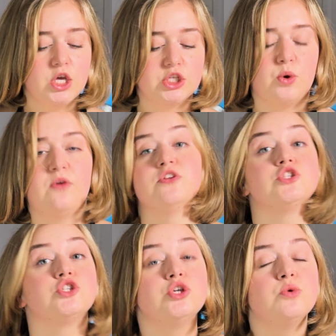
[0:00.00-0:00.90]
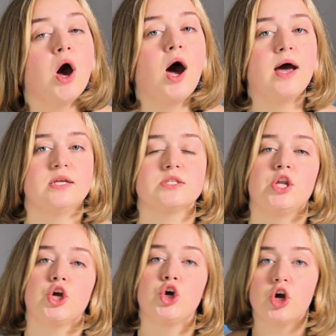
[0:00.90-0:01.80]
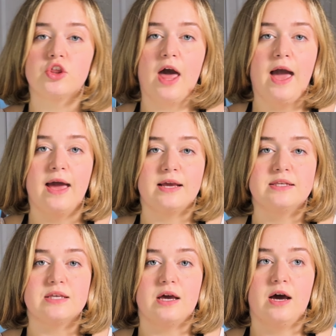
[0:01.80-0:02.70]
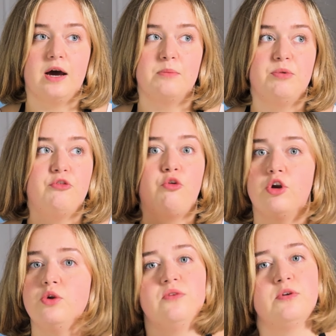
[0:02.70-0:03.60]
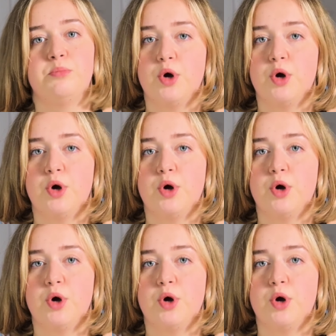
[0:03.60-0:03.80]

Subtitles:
So if it's too hot, it's gonna cook the eggs before you even